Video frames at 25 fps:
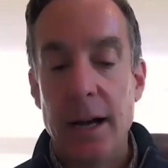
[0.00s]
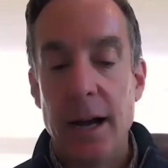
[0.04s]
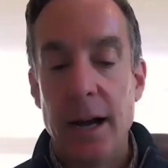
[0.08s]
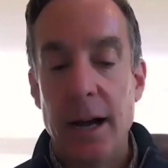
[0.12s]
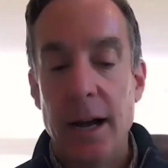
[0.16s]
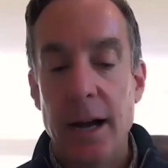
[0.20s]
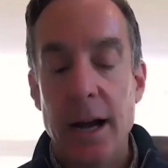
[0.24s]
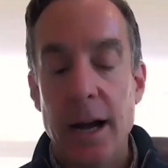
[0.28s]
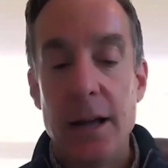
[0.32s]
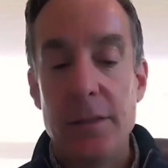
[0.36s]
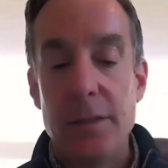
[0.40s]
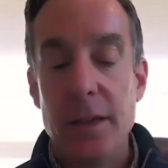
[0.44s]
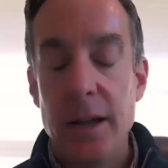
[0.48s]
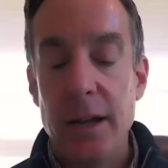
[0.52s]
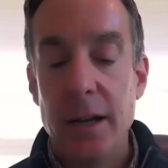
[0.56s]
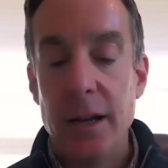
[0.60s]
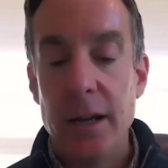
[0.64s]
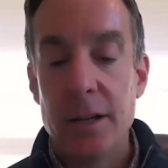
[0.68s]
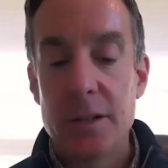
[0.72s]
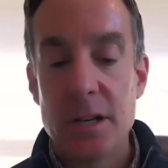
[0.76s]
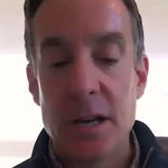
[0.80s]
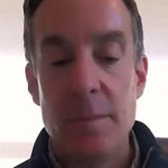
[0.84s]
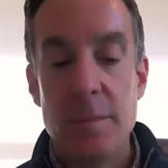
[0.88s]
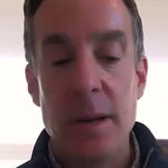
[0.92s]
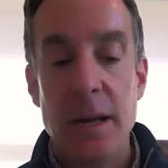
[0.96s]
I, I think
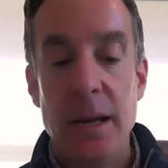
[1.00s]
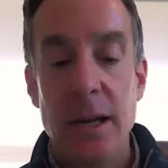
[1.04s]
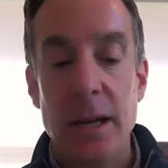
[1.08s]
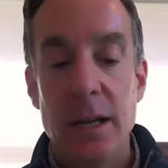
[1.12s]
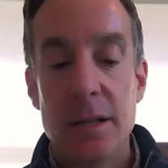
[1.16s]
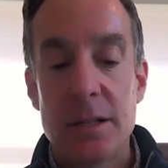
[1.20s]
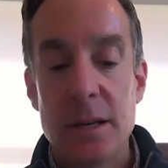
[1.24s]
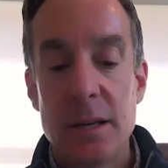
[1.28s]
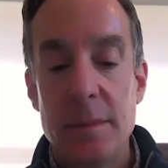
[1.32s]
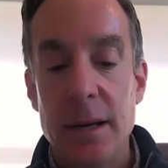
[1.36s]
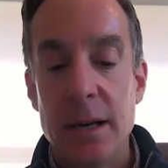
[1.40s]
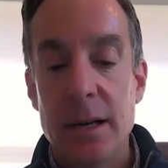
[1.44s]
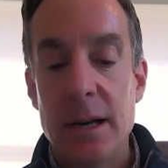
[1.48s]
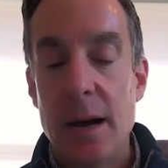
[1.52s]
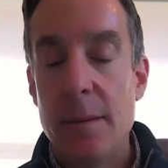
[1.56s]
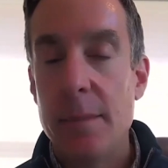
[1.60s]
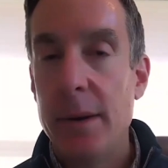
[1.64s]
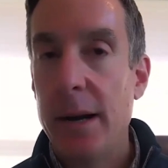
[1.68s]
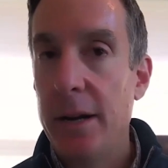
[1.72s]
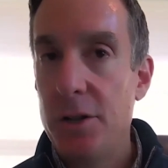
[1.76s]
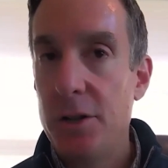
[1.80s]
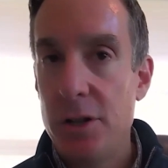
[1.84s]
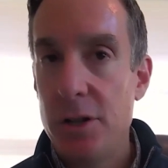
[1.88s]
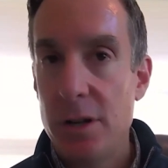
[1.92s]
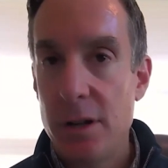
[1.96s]
it's gonna be it's gonna be a
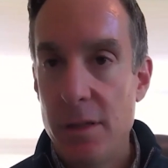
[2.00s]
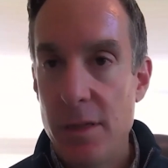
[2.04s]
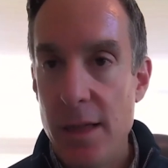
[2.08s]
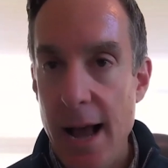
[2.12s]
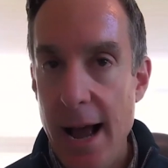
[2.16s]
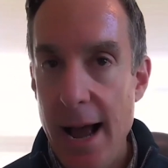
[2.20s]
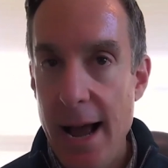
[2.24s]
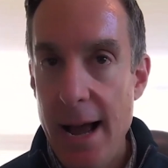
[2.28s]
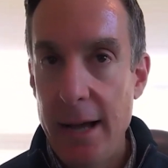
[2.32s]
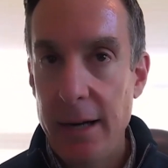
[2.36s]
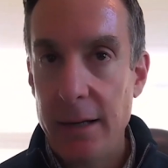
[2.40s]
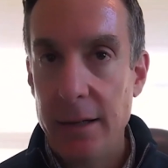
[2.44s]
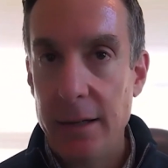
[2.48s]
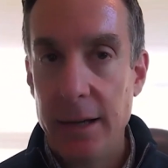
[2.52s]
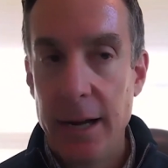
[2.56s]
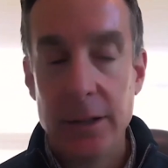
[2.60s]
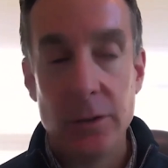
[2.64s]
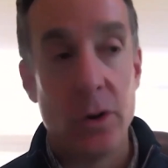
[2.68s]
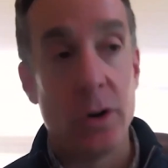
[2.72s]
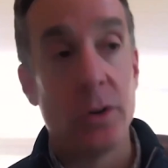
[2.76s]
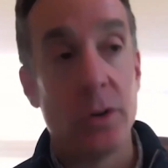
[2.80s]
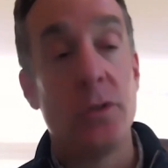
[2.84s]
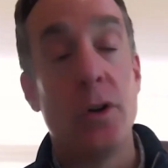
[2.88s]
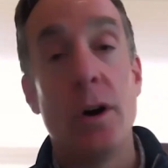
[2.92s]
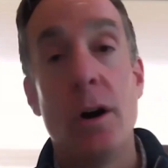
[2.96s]
combination of that. And
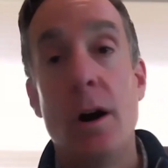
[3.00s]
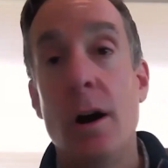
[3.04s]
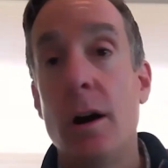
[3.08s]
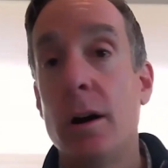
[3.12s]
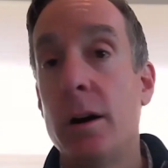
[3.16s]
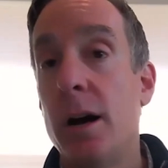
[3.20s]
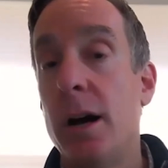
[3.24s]
look, there are